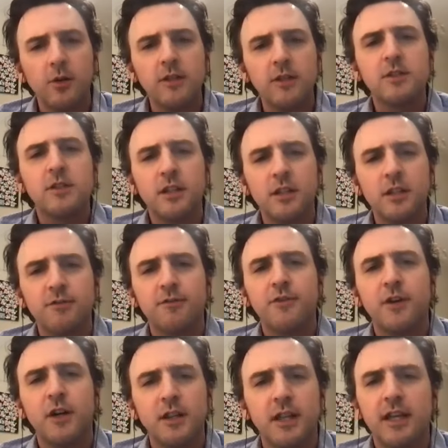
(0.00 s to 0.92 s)
He's gonna
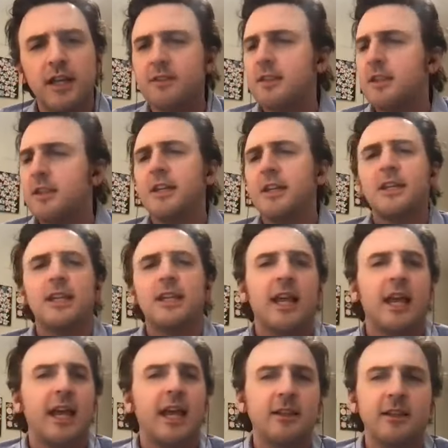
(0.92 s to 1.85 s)
fuck like the
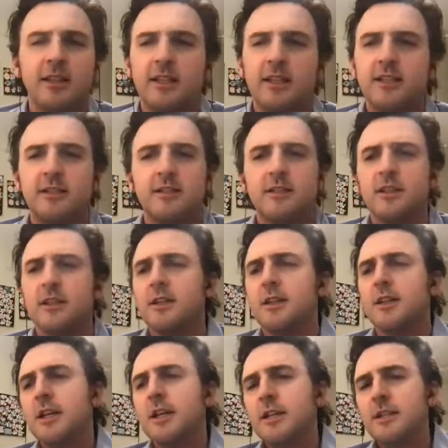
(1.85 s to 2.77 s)
Nikki Haley's,
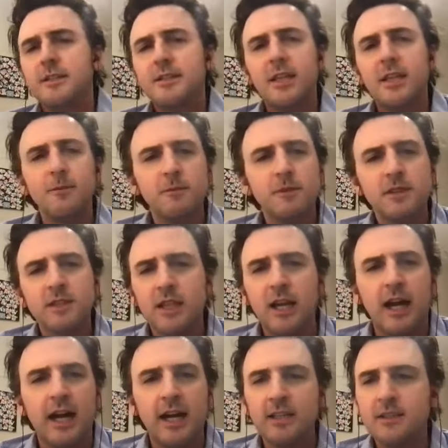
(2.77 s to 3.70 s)
the Tim
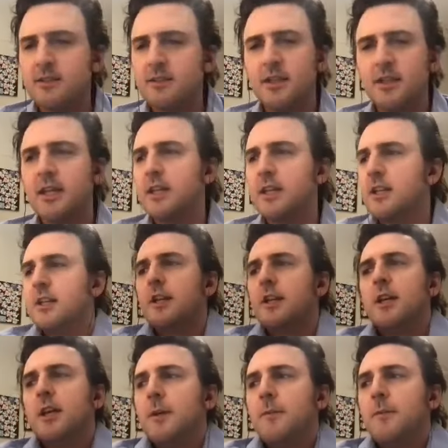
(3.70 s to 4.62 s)
Scotts. Like